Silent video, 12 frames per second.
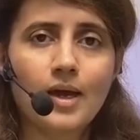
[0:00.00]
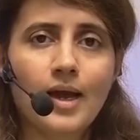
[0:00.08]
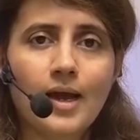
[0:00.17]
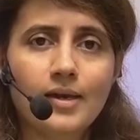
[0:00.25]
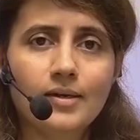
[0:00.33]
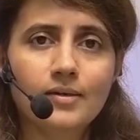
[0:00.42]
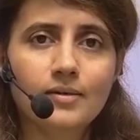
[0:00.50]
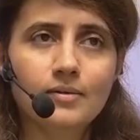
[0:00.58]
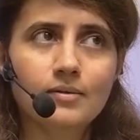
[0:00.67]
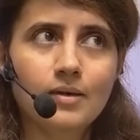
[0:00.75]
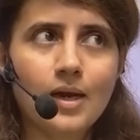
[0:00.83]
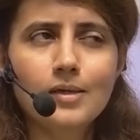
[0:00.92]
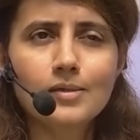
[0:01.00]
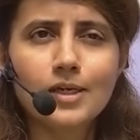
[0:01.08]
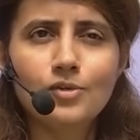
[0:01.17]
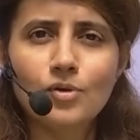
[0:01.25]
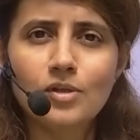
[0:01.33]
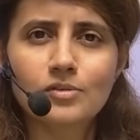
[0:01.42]
And I'll
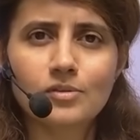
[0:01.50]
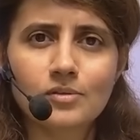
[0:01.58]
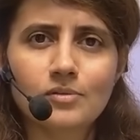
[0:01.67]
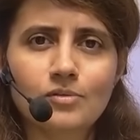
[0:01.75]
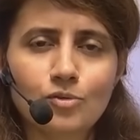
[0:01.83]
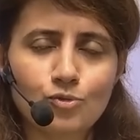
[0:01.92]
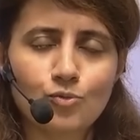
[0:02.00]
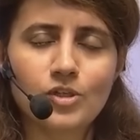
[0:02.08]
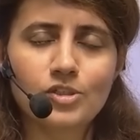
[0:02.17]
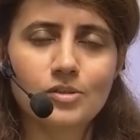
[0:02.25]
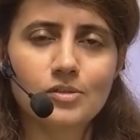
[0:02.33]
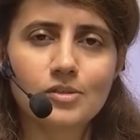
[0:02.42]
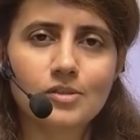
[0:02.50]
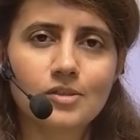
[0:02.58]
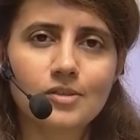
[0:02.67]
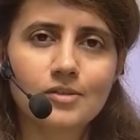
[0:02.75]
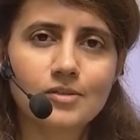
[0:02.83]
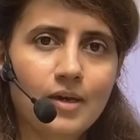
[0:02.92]
try to answer those questions.
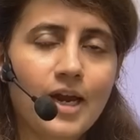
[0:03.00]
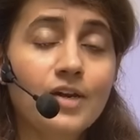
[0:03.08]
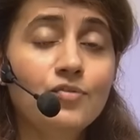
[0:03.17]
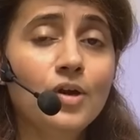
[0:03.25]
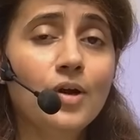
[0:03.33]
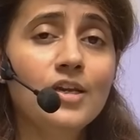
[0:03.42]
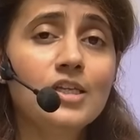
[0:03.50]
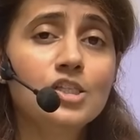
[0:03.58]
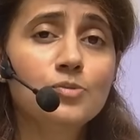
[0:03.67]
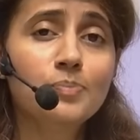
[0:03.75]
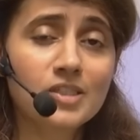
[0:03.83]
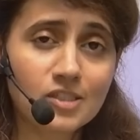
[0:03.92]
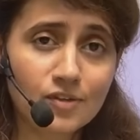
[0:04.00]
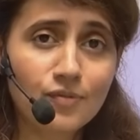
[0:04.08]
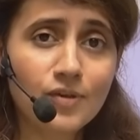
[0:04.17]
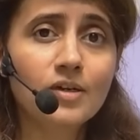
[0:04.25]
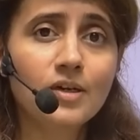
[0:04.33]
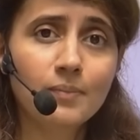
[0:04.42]
And if you have any
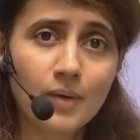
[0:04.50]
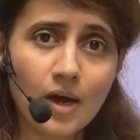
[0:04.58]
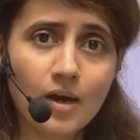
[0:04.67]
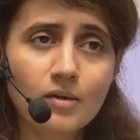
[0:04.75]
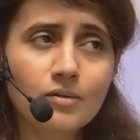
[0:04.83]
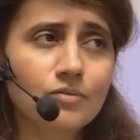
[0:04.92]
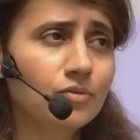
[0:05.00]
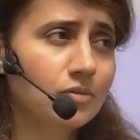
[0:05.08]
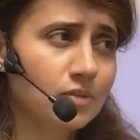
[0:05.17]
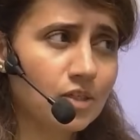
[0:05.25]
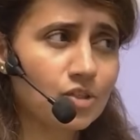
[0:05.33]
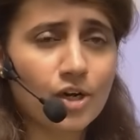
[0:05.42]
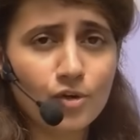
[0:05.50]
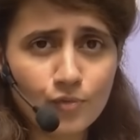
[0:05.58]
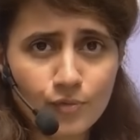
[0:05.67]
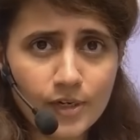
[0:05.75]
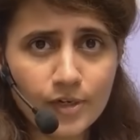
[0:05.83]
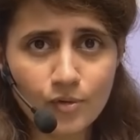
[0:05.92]
specific demand for such kind
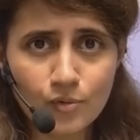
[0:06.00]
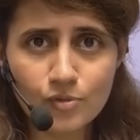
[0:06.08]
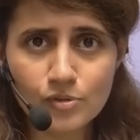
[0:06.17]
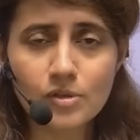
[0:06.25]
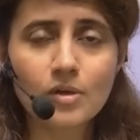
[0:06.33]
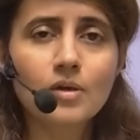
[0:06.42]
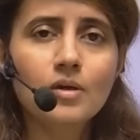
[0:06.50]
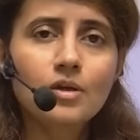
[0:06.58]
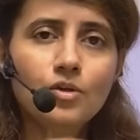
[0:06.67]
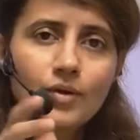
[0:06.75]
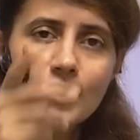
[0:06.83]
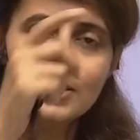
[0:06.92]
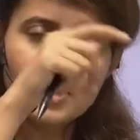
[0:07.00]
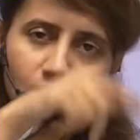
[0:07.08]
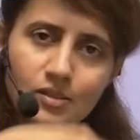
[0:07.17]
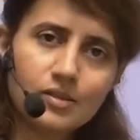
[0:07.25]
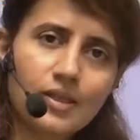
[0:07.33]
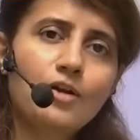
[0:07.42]
of videos, you can
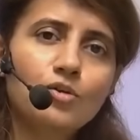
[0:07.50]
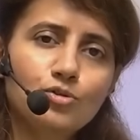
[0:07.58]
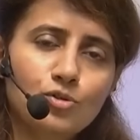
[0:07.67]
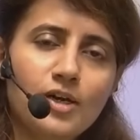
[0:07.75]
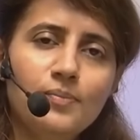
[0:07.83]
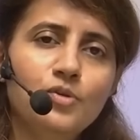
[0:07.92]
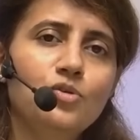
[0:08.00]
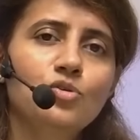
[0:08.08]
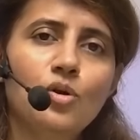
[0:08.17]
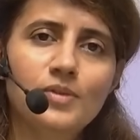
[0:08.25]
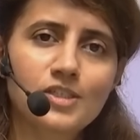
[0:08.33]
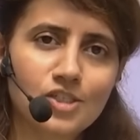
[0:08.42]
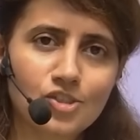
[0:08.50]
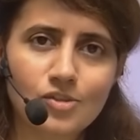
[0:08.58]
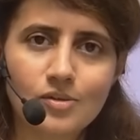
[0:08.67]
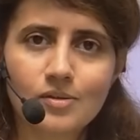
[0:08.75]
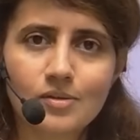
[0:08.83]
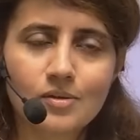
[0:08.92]
just that also let me know in the comment
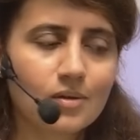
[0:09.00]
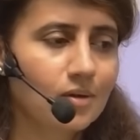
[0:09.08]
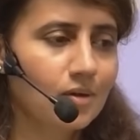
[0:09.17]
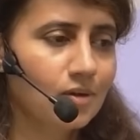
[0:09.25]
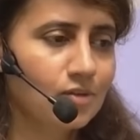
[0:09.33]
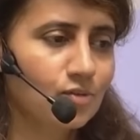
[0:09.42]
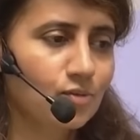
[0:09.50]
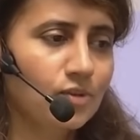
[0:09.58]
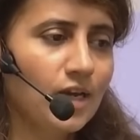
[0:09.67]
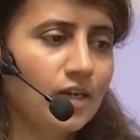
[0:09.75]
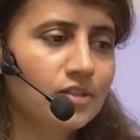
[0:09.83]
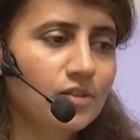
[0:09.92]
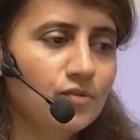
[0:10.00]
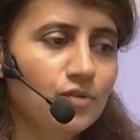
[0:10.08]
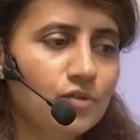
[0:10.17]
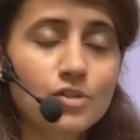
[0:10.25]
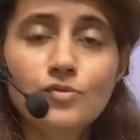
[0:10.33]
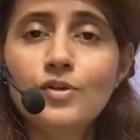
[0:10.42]
section. So that's it
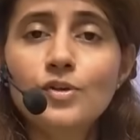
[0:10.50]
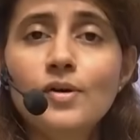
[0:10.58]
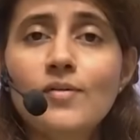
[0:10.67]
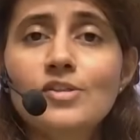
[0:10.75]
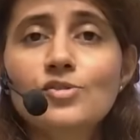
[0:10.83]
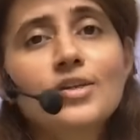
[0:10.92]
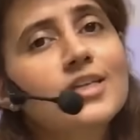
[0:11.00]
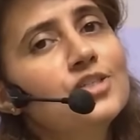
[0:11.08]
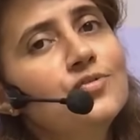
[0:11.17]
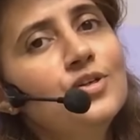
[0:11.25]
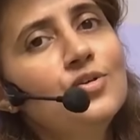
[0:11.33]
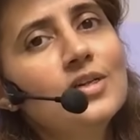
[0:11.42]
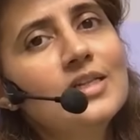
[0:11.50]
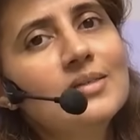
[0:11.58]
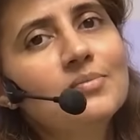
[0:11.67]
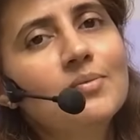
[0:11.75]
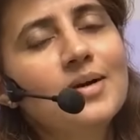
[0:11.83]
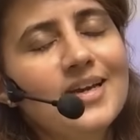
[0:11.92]
for this video. Now, I'll see you in the next video. Till
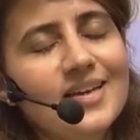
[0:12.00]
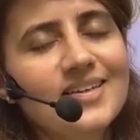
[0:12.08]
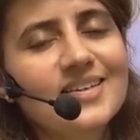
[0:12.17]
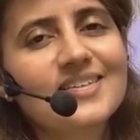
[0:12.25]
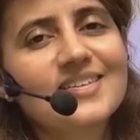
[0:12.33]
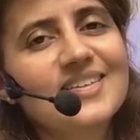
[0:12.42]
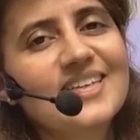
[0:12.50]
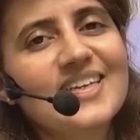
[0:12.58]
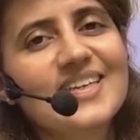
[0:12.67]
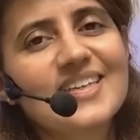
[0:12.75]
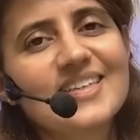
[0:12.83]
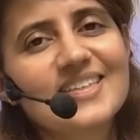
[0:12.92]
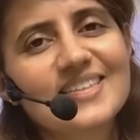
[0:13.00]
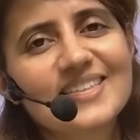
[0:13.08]
then, bye-bye. Take care.